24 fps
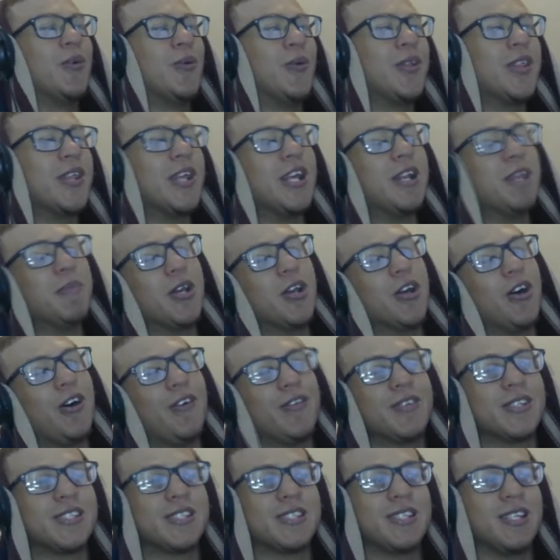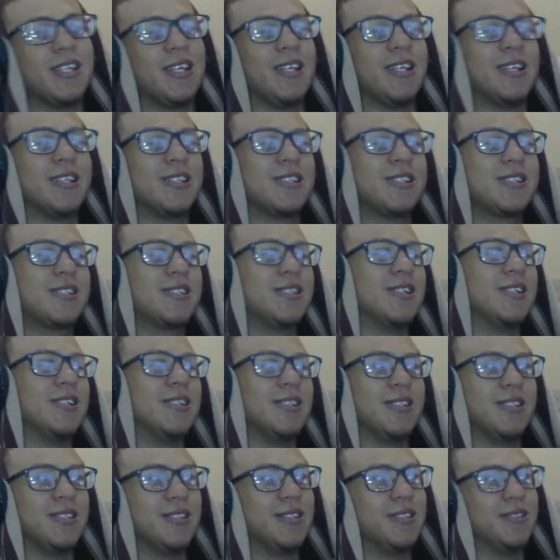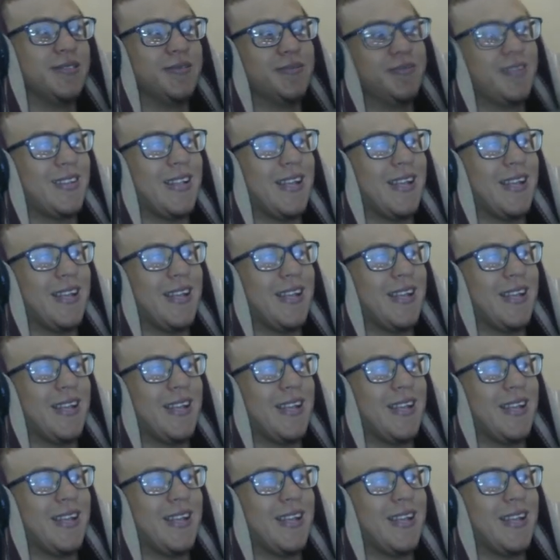within me, obviously, it's still,